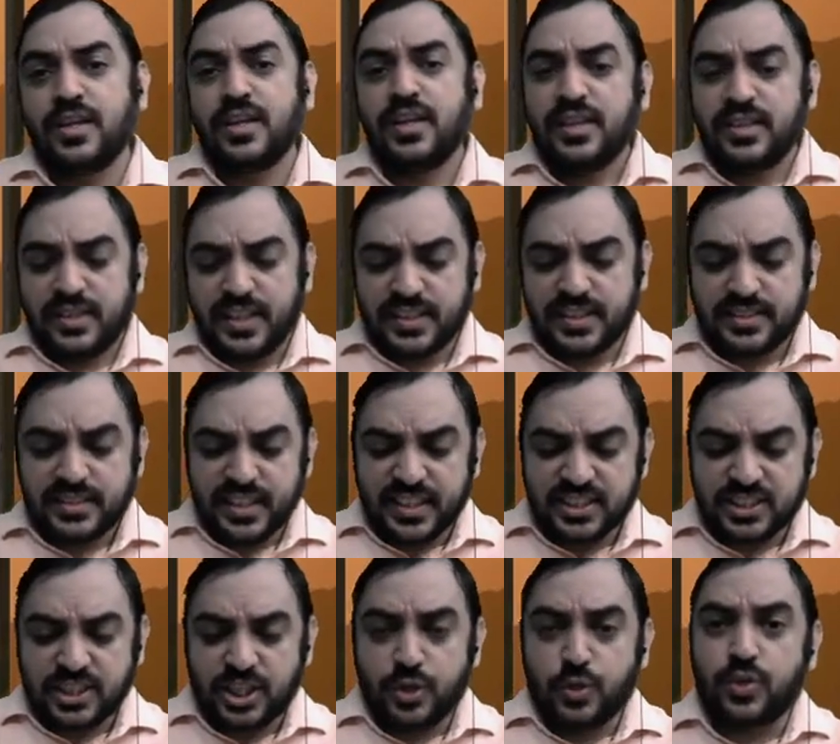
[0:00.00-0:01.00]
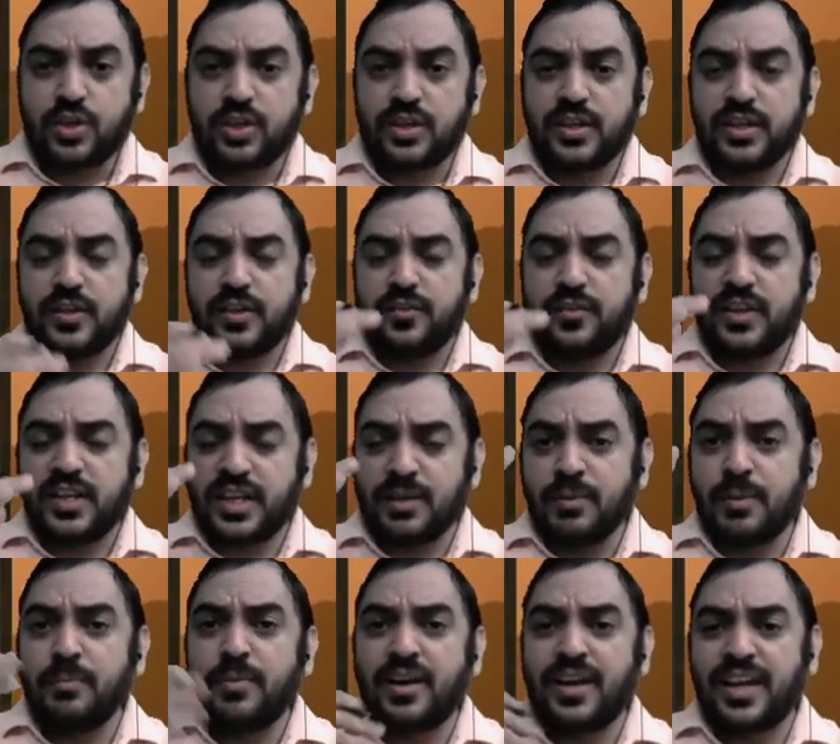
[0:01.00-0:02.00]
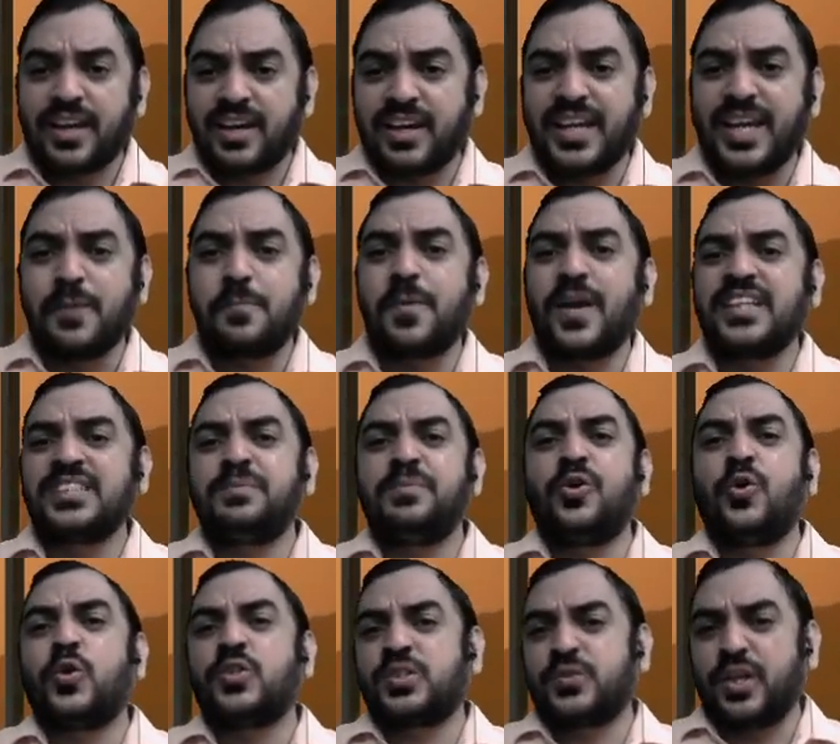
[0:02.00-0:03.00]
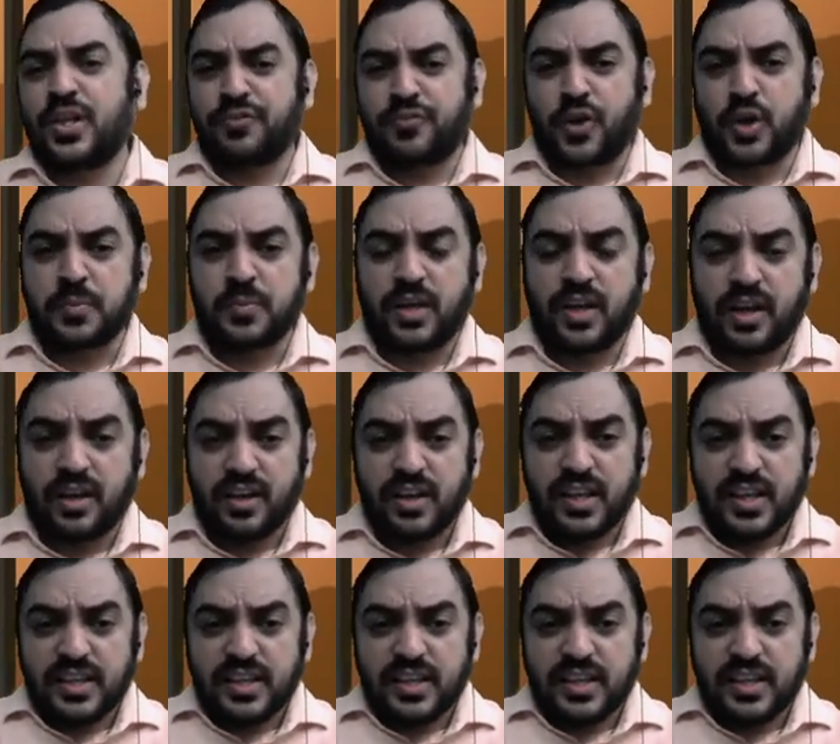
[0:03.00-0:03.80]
This is, look, remember like a plus B whole square formula.